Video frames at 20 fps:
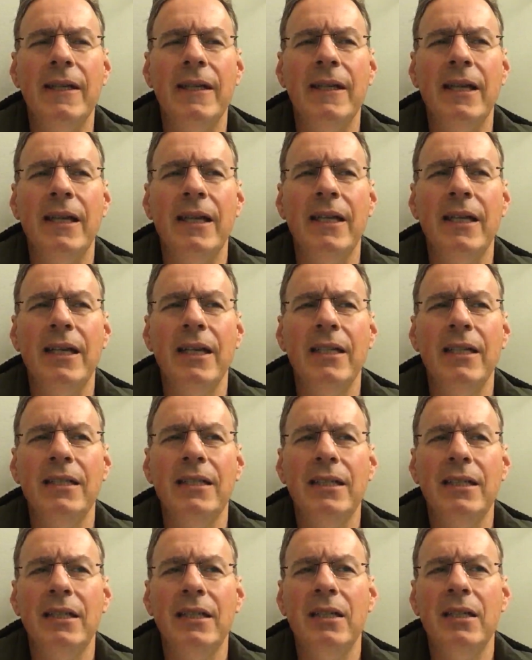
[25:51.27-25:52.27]
like I
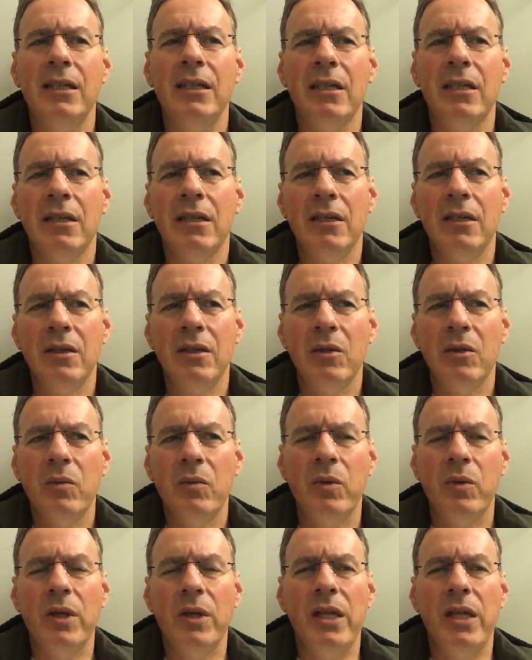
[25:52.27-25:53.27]
did
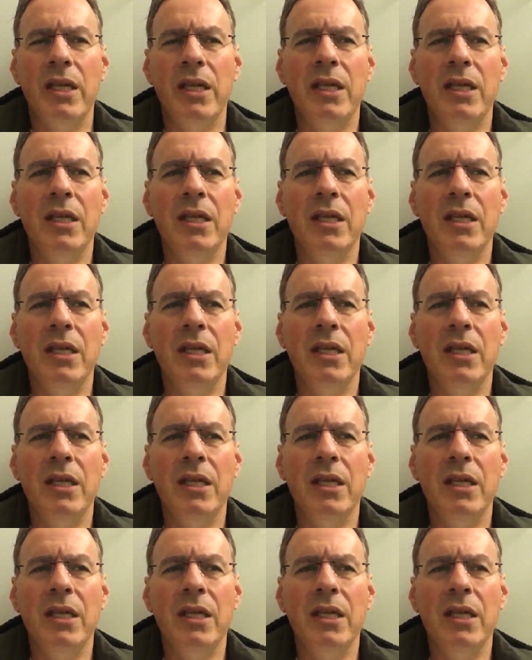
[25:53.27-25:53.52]
with